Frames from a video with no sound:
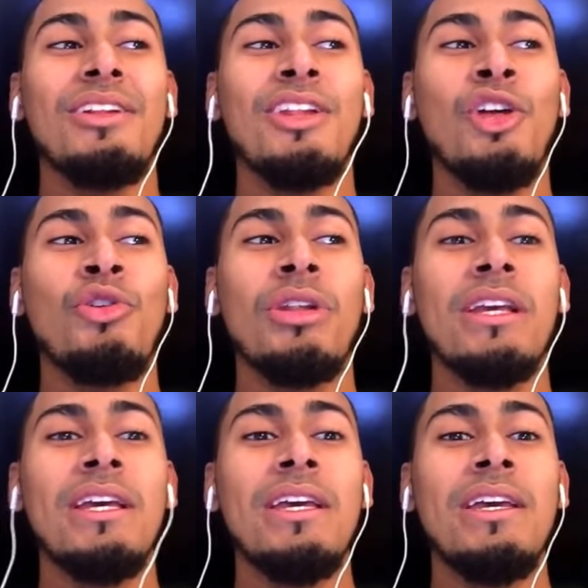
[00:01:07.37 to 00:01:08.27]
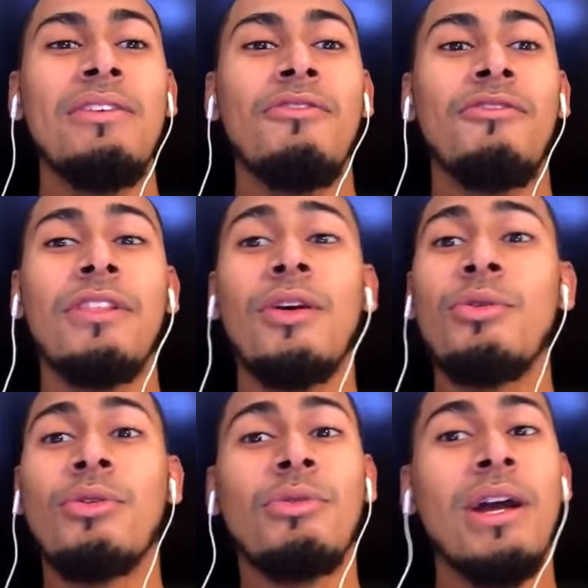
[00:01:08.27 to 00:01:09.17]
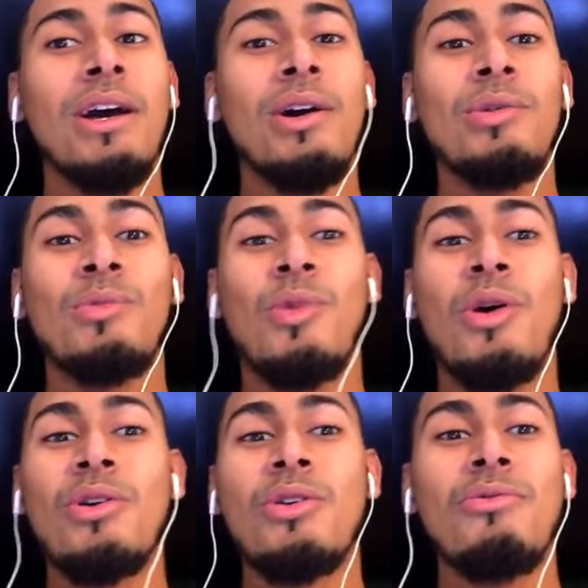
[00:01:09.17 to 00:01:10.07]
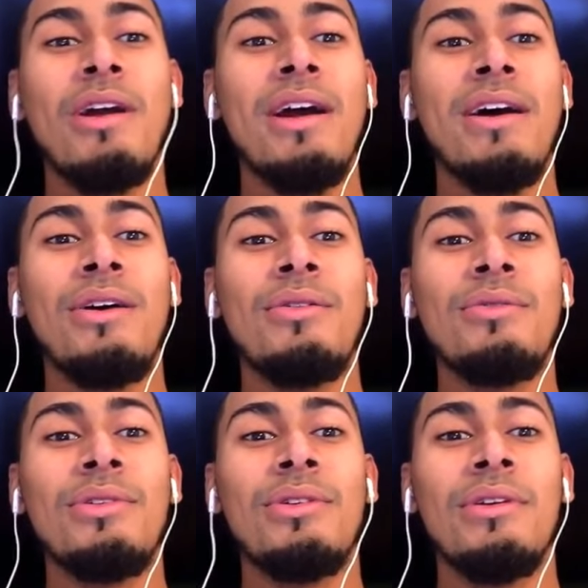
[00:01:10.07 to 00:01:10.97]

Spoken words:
literally float around, walk around